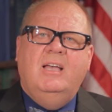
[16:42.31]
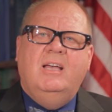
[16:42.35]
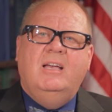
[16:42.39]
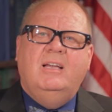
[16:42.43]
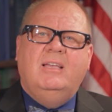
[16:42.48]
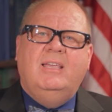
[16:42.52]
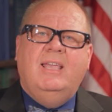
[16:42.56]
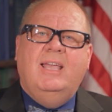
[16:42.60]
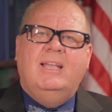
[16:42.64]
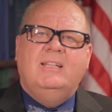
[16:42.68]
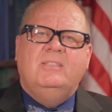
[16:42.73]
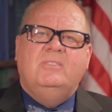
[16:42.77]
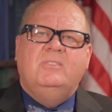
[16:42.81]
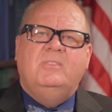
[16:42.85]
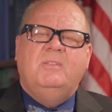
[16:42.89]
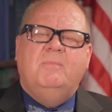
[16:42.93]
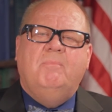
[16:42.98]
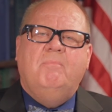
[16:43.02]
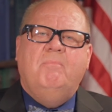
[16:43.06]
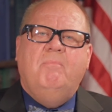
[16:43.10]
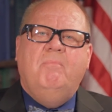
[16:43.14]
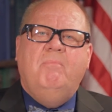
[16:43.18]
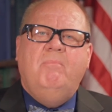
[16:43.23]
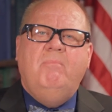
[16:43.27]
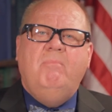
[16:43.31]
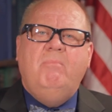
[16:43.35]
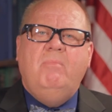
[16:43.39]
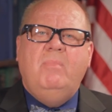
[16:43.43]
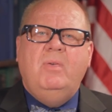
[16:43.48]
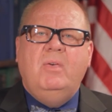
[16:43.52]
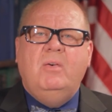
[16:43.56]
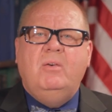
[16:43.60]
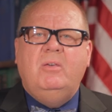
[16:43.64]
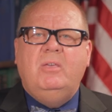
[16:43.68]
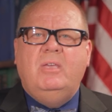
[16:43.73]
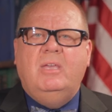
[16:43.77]
against
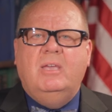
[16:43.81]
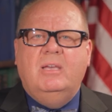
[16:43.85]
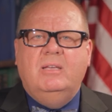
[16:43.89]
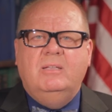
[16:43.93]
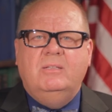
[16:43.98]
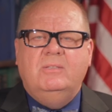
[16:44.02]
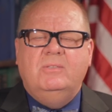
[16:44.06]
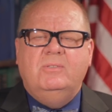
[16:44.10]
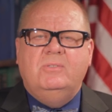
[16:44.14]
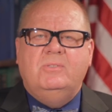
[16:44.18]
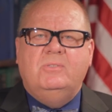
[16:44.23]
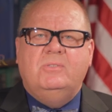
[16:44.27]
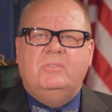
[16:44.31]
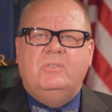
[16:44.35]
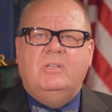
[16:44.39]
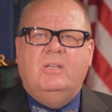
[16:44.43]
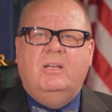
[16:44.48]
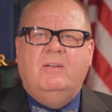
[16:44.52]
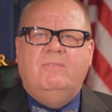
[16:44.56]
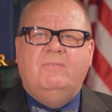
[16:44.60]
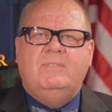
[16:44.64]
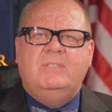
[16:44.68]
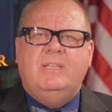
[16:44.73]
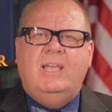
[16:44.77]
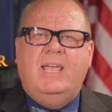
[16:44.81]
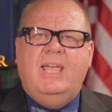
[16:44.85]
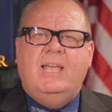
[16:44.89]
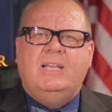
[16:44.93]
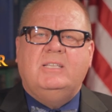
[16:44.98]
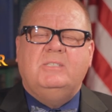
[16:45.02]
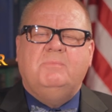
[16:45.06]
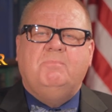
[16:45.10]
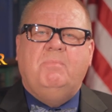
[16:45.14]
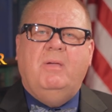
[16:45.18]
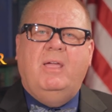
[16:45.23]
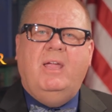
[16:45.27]
millions of
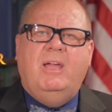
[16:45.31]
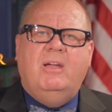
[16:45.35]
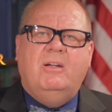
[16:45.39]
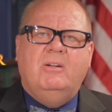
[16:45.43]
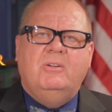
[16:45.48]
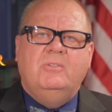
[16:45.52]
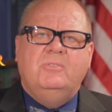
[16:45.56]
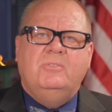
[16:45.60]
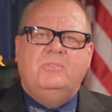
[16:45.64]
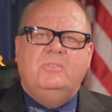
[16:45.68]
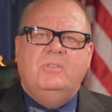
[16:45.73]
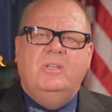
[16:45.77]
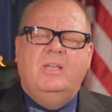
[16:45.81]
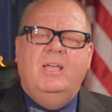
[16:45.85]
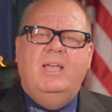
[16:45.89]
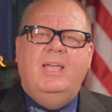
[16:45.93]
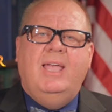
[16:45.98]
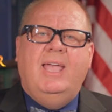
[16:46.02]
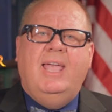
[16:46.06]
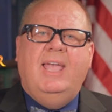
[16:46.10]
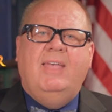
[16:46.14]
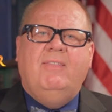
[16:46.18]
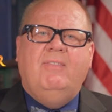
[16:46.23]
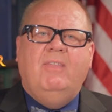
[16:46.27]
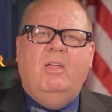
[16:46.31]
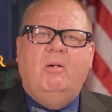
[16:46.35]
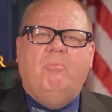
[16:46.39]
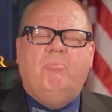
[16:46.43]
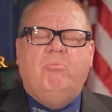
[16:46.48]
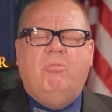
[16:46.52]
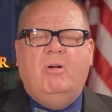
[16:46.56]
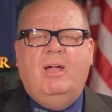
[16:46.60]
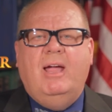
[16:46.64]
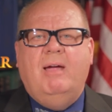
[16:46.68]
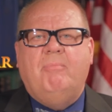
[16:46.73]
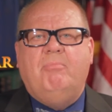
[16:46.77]
taxpayers and their
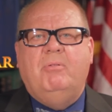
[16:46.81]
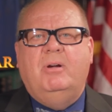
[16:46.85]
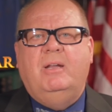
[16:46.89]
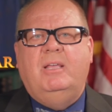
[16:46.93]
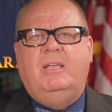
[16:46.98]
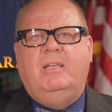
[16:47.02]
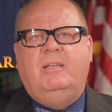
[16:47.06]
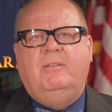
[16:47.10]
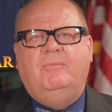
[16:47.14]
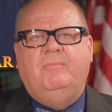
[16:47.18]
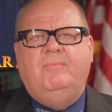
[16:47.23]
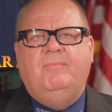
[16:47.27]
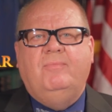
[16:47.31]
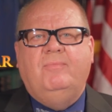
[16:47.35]
property.